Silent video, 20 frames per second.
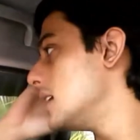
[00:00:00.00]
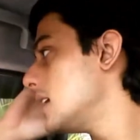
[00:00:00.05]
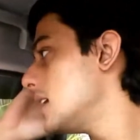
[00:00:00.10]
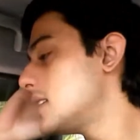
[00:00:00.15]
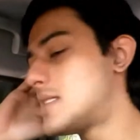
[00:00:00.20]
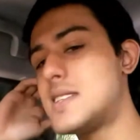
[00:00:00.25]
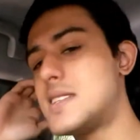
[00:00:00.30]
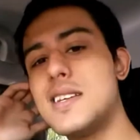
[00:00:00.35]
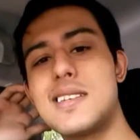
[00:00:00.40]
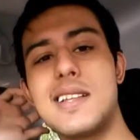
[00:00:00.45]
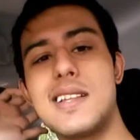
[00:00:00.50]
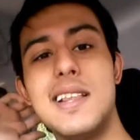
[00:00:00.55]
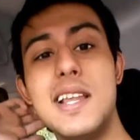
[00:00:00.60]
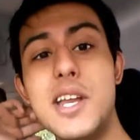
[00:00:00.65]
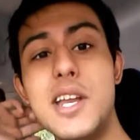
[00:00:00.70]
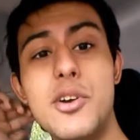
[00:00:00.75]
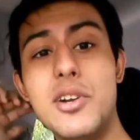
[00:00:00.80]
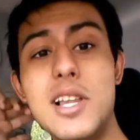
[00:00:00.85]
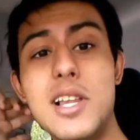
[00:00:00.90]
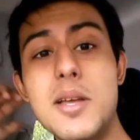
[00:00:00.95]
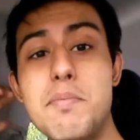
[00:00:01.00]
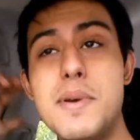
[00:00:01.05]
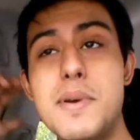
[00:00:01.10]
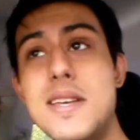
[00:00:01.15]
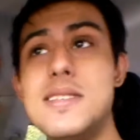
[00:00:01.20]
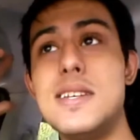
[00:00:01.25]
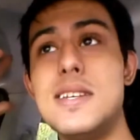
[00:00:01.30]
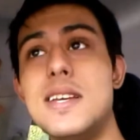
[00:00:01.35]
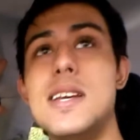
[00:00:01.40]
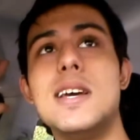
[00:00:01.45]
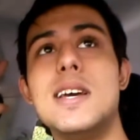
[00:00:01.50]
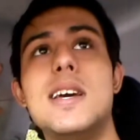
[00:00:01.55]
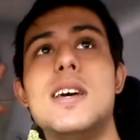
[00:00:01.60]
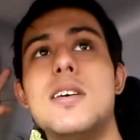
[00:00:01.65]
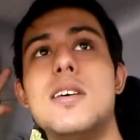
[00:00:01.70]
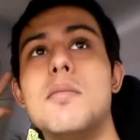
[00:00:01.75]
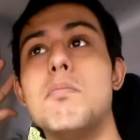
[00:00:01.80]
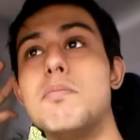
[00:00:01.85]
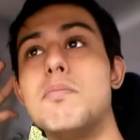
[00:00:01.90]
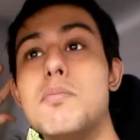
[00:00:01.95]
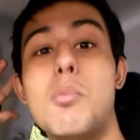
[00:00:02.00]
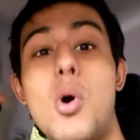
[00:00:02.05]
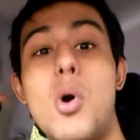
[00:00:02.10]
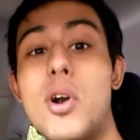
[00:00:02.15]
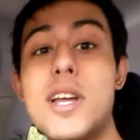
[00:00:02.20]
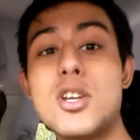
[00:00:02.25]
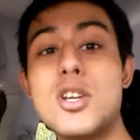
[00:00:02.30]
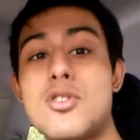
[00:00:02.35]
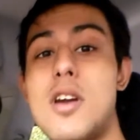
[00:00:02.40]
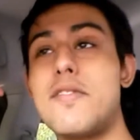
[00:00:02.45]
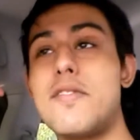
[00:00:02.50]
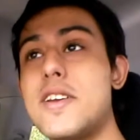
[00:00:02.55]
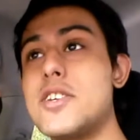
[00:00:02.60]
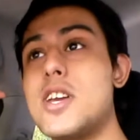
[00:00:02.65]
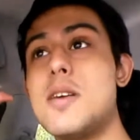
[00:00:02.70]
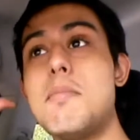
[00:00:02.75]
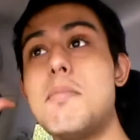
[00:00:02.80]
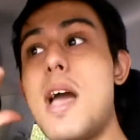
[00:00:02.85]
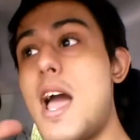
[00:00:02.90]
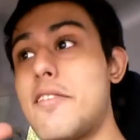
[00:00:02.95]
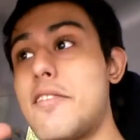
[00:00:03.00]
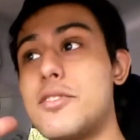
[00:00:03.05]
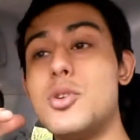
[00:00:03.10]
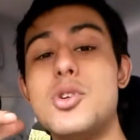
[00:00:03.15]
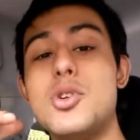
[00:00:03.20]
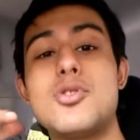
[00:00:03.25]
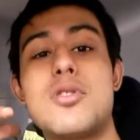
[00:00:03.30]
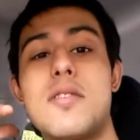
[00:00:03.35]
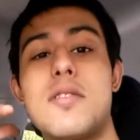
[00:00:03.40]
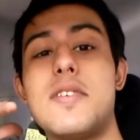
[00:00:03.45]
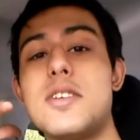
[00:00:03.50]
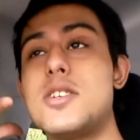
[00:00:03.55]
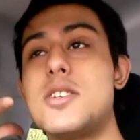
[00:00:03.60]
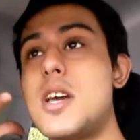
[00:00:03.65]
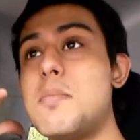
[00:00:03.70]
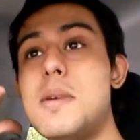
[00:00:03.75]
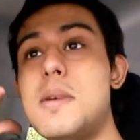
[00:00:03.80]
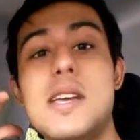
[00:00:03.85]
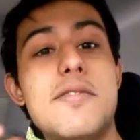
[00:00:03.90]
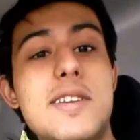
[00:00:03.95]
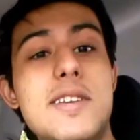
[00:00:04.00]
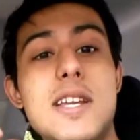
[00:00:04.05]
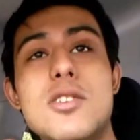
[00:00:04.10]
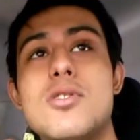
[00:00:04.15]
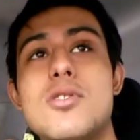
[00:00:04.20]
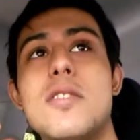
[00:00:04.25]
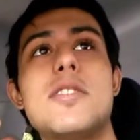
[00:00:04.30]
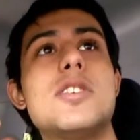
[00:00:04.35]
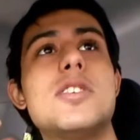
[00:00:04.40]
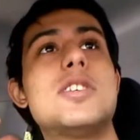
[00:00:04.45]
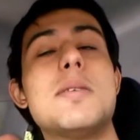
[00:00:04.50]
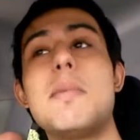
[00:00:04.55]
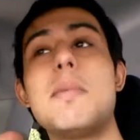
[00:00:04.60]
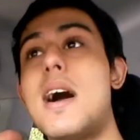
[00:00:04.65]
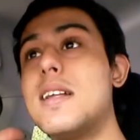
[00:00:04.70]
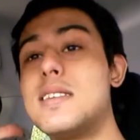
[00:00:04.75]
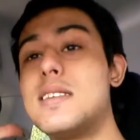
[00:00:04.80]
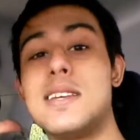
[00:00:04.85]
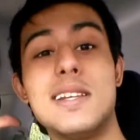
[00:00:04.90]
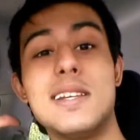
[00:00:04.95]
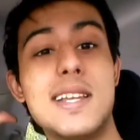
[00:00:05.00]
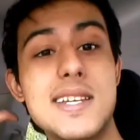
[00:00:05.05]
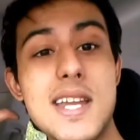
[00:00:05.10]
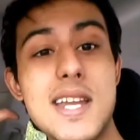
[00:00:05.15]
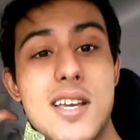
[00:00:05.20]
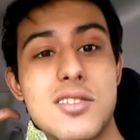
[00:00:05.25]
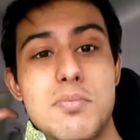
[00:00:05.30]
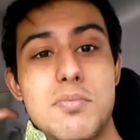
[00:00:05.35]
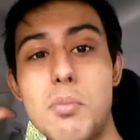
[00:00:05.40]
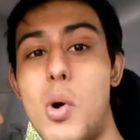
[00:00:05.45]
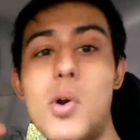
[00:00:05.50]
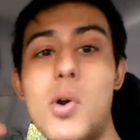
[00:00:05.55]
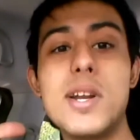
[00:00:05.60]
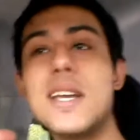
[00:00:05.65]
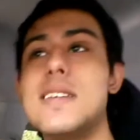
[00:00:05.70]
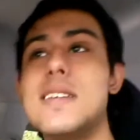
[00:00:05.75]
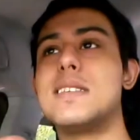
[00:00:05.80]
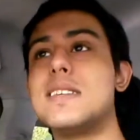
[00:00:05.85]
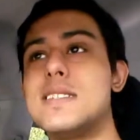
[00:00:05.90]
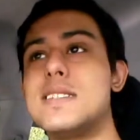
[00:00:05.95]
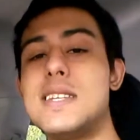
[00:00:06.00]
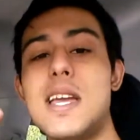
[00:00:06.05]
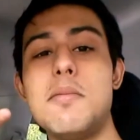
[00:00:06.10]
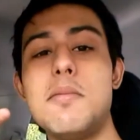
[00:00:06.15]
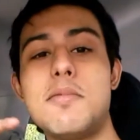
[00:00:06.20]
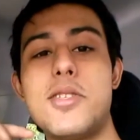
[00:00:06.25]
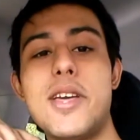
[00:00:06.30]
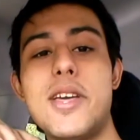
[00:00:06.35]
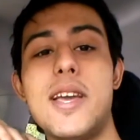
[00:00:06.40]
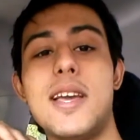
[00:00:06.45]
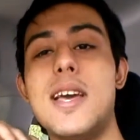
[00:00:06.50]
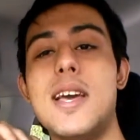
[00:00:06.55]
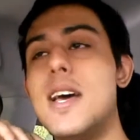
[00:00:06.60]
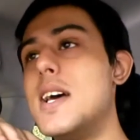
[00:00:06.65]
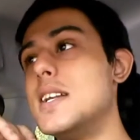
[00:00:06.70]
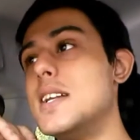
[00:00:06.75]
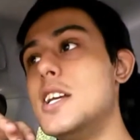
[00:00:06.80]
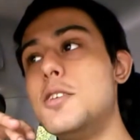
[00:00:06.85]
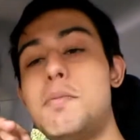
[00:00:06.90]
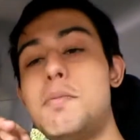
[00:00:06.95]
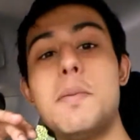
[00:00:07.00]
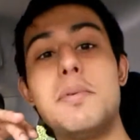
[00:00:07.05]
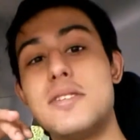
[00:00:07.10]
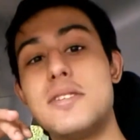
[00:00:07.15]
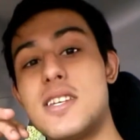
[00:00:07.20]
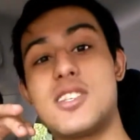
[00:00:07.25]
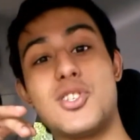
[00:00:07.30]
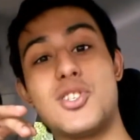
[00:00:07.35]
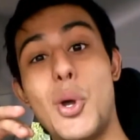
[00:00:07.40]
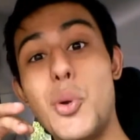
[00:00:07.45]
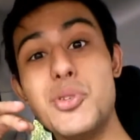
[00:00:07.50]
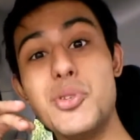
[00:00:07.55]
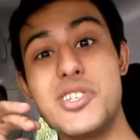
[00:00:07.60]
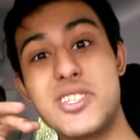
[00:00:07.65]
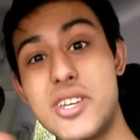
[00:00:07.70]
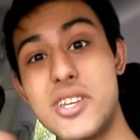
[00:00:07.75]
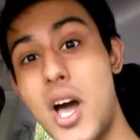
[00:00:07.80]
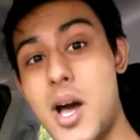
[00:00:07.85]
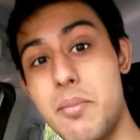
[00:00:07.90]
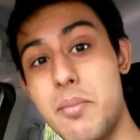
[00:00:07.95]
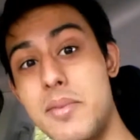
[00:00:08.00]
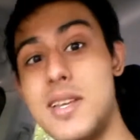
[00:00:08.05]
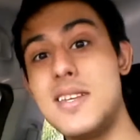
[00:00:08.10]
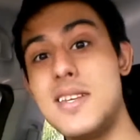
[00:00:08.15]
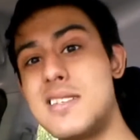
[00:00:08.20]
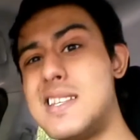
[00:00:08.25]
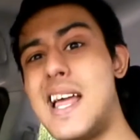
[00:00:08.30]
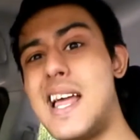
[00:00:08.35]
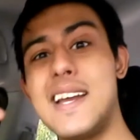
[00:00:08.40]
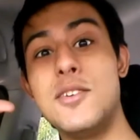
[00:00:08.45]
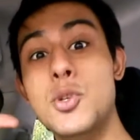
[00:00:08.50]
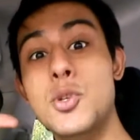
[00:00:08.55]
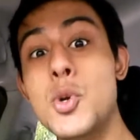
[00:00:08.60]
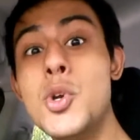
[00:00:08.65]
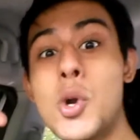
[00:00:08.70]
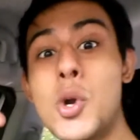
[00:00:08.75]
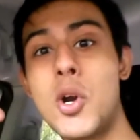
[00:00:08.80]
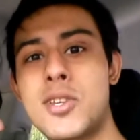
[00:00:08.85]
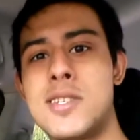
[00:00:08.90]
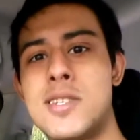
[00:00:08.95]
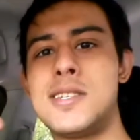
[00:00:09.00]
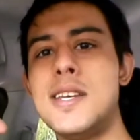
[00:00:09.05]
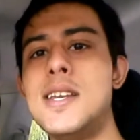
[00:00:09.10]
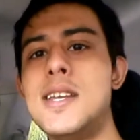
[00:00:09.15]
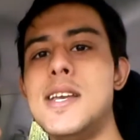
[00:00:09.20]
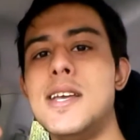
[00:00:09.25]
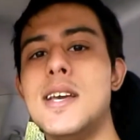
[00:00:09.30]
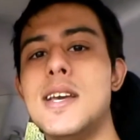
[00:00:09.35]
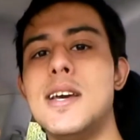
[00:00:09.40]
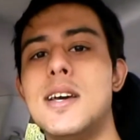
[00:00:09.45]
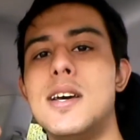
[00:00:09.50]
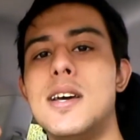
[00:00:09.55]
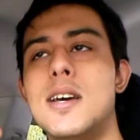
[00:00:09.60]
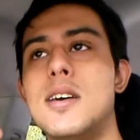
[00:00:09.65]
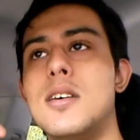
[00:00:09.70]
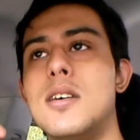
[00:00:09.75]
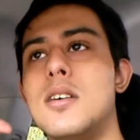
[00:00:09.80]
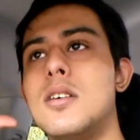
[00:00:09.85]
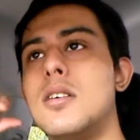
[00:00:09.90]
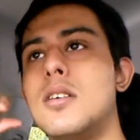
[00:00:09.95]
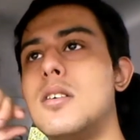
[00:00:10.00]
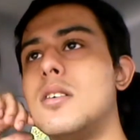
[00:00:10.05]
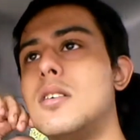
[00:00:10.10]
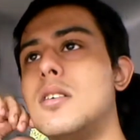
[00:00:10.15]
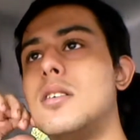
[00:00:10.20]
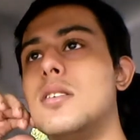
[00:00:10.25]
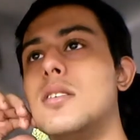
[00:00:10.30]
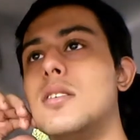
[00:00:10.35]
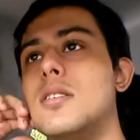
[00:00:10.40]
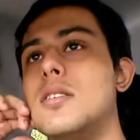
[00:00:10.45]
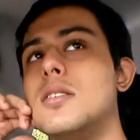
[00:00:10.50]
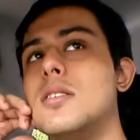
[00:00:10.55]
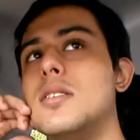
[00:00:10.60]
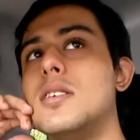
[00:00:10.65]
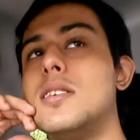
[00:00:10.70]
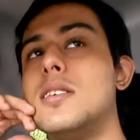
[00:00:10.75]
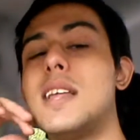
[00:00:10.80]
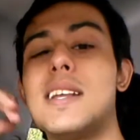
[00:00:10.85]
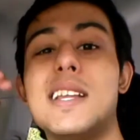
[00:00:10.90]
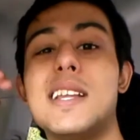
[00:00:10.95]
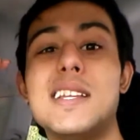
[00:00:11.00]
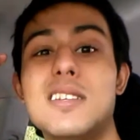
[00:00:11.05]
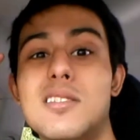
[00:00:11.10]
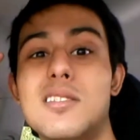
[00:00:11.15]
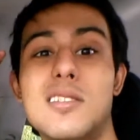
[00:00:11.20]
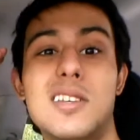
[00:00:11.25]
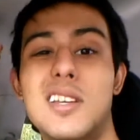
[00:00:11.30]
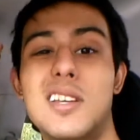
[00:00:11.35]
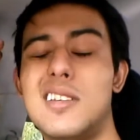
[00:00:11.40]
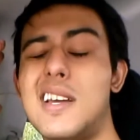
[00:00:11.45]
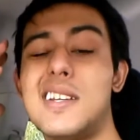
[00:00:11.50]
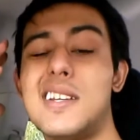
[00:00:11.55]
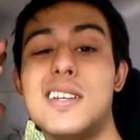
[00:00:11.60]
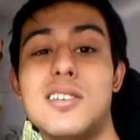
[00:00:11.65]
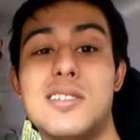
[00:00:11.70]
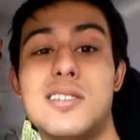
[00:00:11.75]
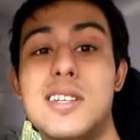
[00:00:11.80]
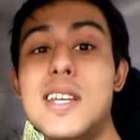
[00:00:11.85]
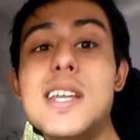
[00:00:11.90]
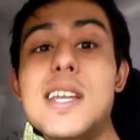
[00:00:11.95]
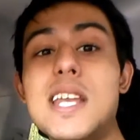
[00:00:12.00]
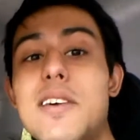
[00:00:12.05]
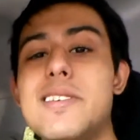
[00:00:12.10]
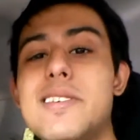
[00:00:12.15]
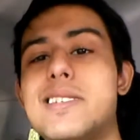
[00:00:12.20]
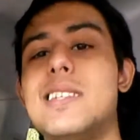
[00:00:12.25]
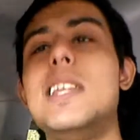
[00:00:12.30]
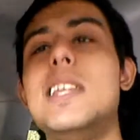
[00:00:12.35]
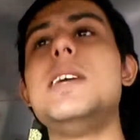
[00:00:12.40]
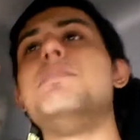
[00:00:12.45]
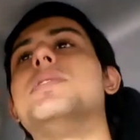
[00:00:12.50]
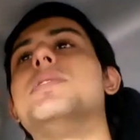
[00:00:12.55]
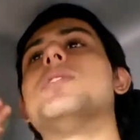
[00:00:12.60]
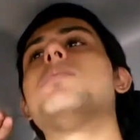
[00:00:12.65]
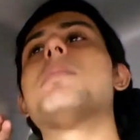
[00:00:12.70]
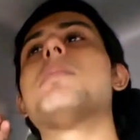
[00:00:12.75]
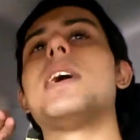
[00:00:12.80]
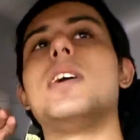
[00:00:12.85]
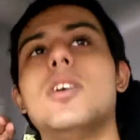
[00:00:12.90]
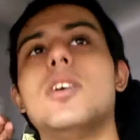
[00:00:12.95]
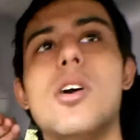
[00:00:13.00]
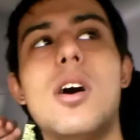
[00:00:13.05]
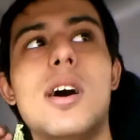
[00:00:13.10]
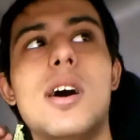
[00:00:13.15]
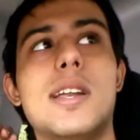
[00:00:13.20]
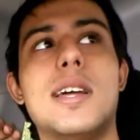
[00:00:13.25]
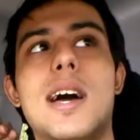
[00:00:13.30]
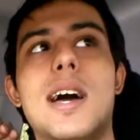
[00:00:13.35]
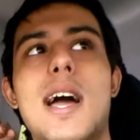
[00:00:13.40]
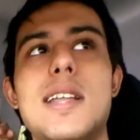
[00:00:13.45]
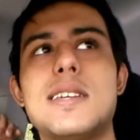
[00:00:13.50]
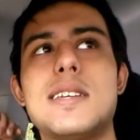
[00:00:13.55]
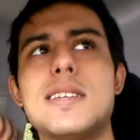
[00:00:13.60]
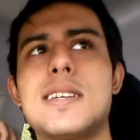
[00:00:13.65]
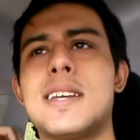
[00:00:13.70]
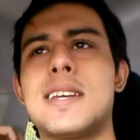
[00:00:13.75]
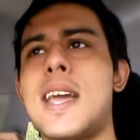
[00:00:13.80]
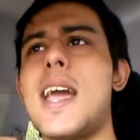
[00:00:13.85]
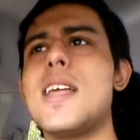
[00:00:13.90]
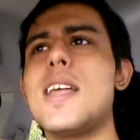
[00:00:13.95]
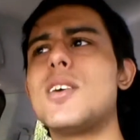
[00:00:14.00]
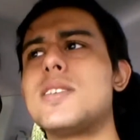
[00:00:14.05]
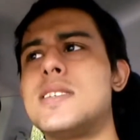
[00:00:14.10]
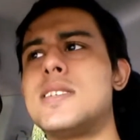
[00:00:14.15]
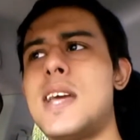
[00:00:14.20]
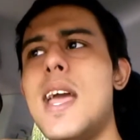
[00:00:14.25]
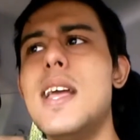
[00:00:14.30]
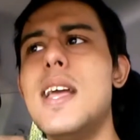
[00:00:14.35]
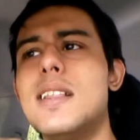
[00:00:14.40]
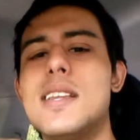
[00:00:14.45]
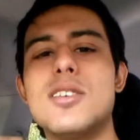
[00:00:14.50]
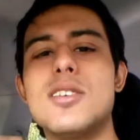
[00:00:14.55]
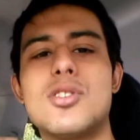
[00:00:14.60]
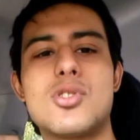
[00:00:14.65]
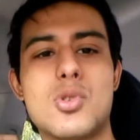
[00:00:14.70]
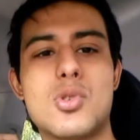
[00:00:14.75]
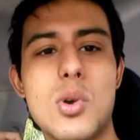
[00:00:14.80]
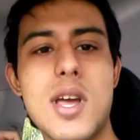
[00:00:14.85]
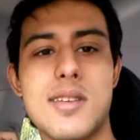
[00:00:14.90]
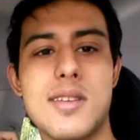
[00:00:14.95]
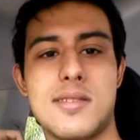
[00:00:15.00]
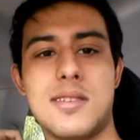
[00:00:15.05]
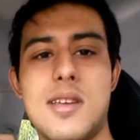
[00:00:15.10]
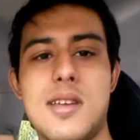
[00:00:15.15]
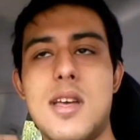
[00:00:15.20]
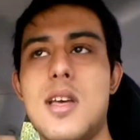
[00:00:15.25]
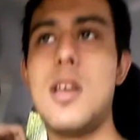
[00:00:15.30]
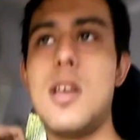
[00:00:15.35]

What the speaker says: It's just literally busy. Morning traffic jam, afternoon traffic jam, evening traffic jam, until the next morning it's the same thing. These people just don't stop. It's like New York City. It's like the city never sleeps. Oh my god, I just cannot take the stress.